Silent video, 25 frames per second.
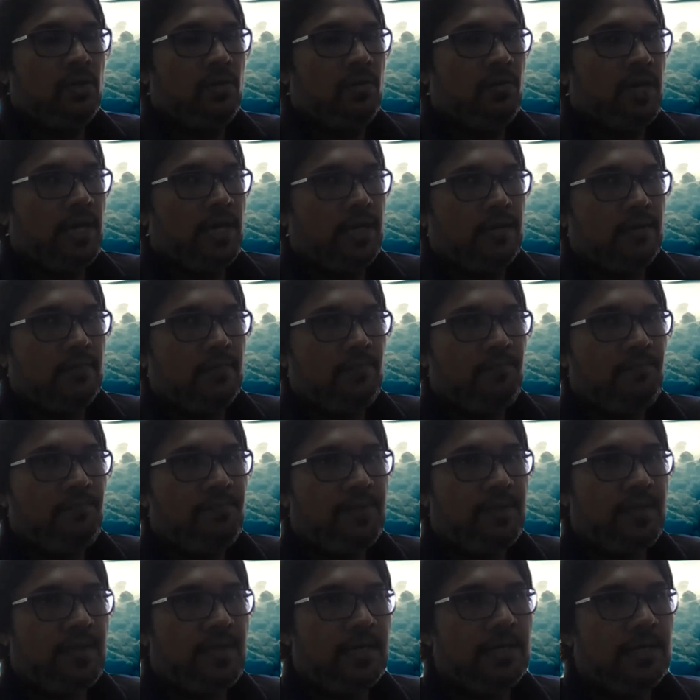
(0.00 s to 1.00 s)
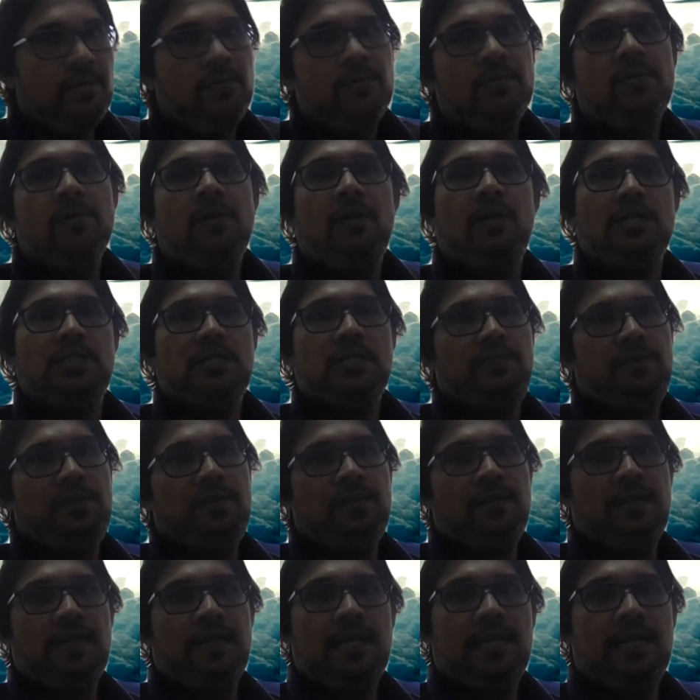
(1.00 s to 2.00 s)
right attitude does if you
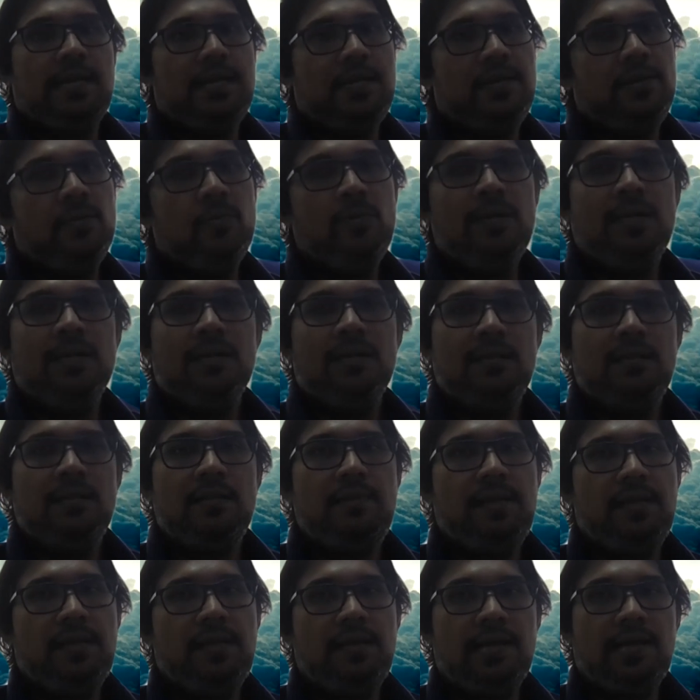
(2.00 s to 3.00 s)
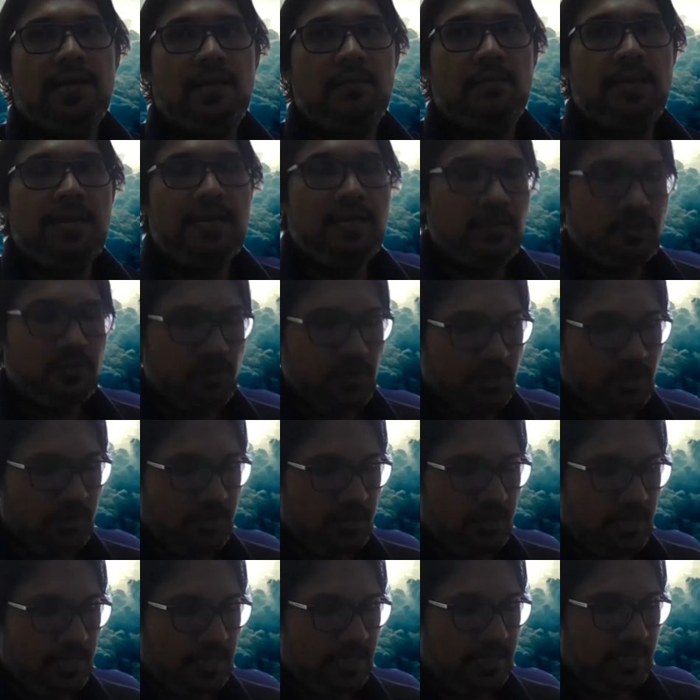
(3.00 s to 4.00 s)
have the right attitude not the maker. And the bane so you
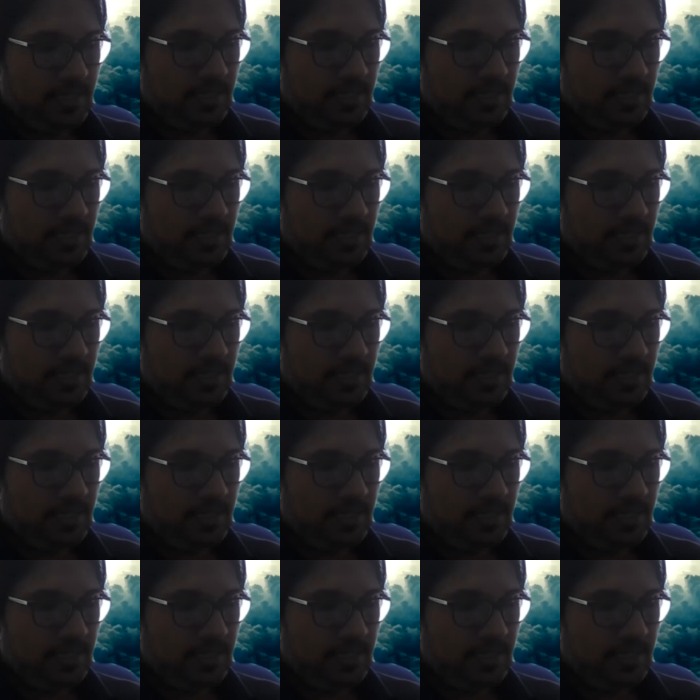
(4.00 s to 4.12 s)
have the right